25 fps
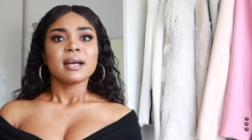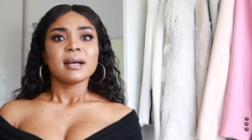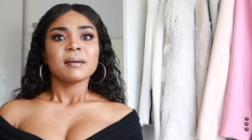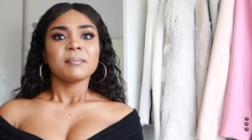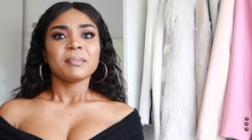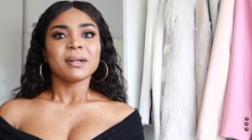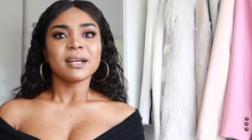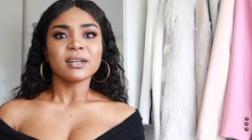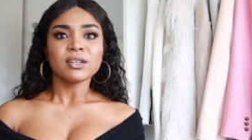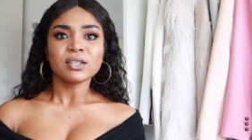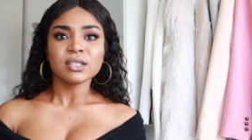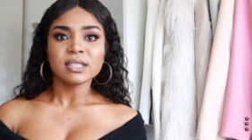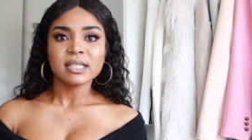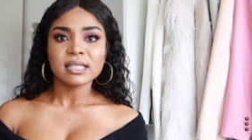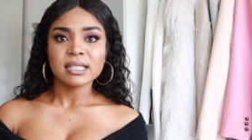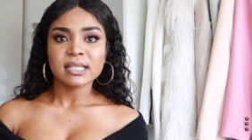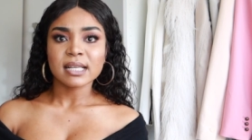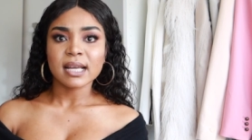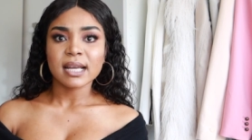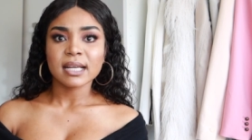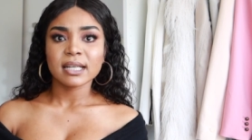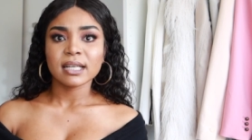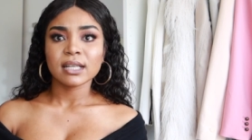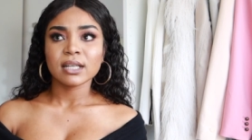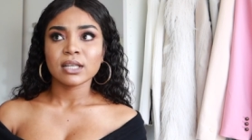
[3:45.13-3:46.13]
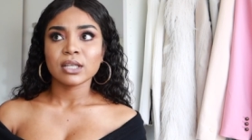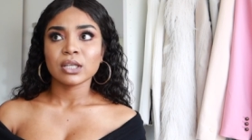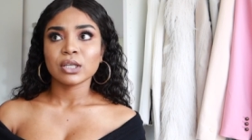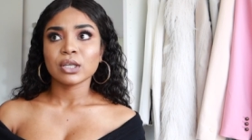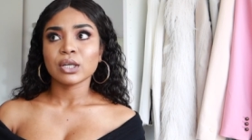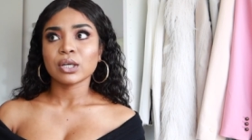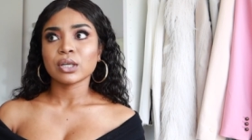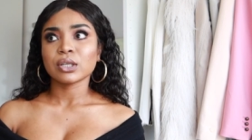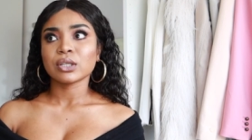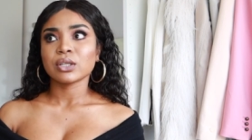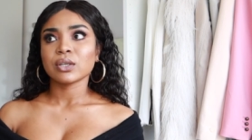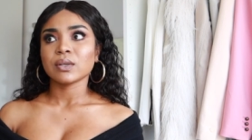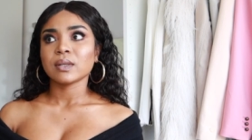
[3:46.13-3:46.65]
plan on designing
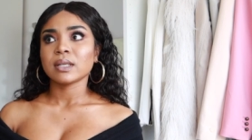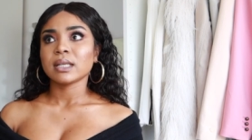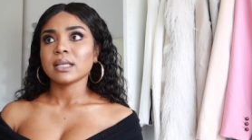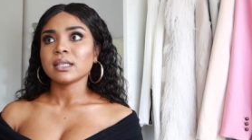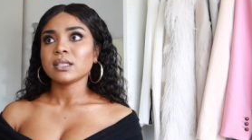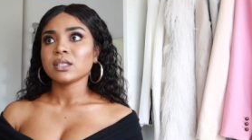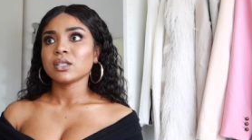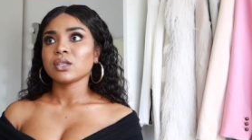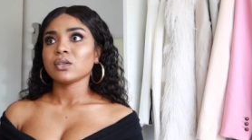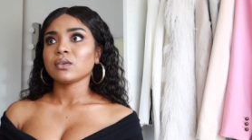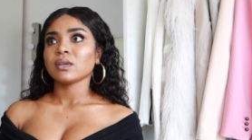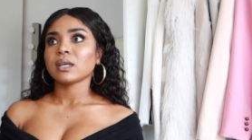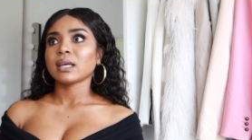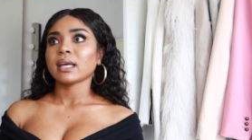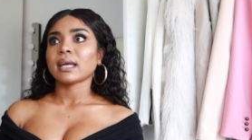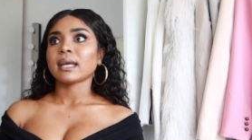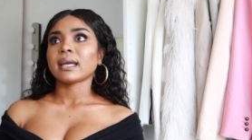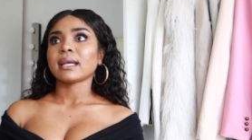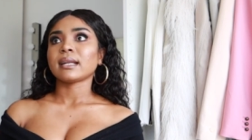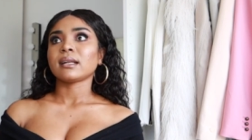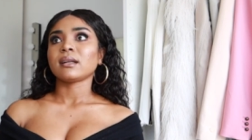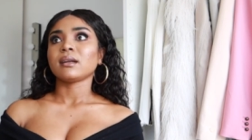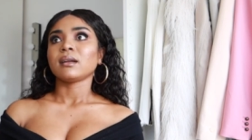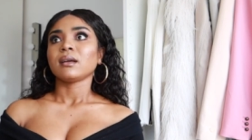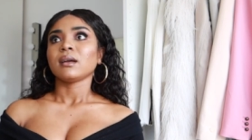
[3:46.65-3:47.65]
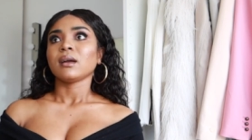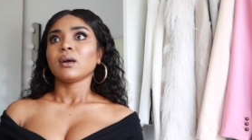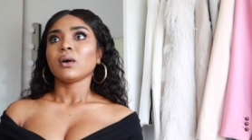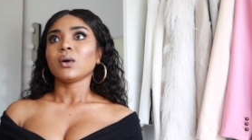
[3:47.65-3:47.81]
your unit, you can